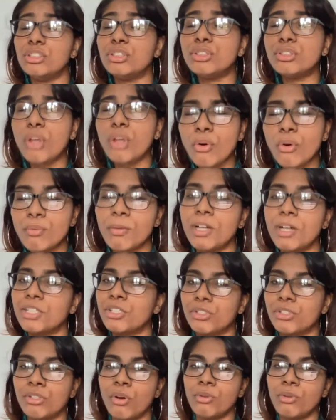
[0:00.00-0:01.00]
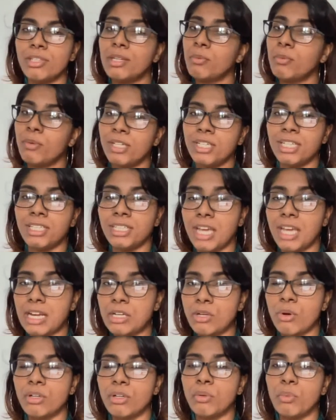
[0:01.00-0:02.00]
so much so that we can
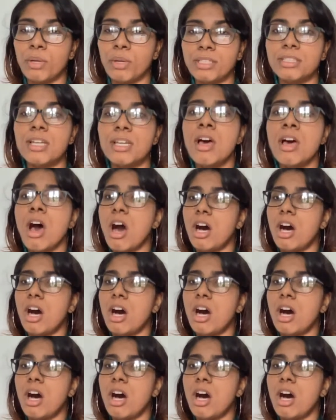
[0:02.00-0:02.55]
get on with